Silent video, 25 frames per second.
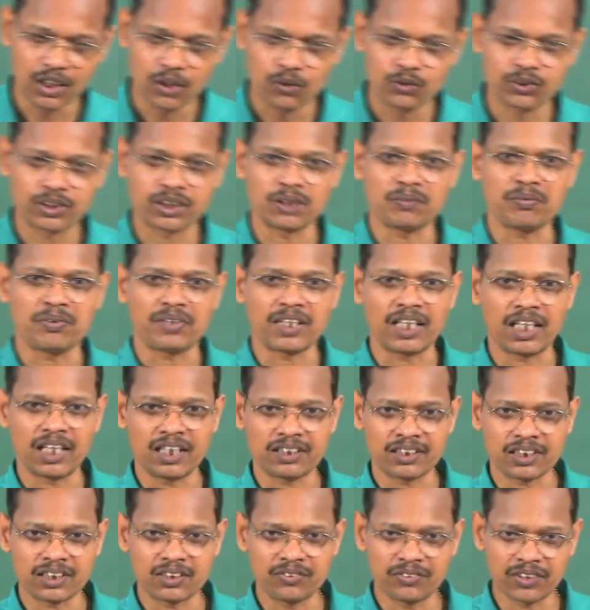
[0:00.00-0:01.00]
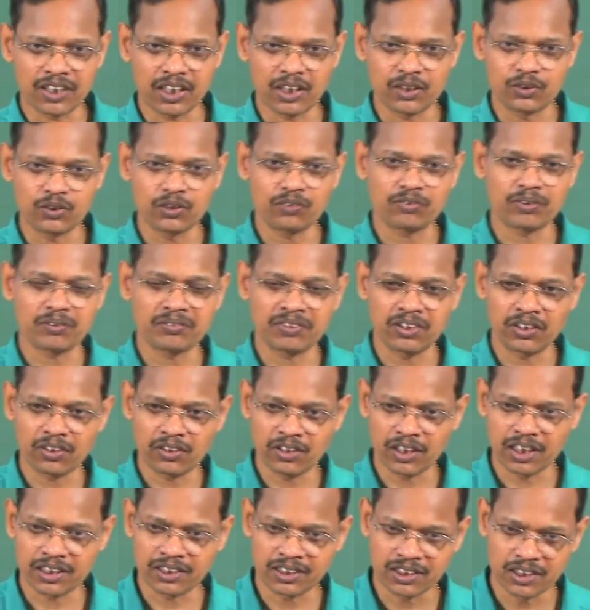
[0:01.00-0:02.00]
Which type of analysis we can do from the
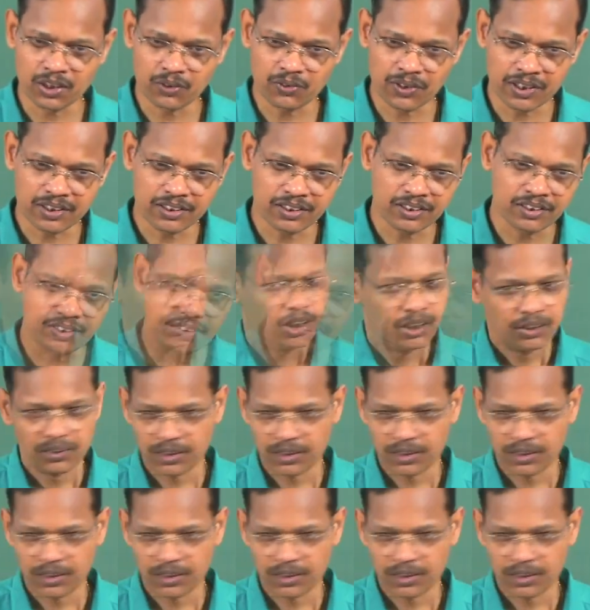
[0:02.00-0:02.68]
nucleic acid sequence?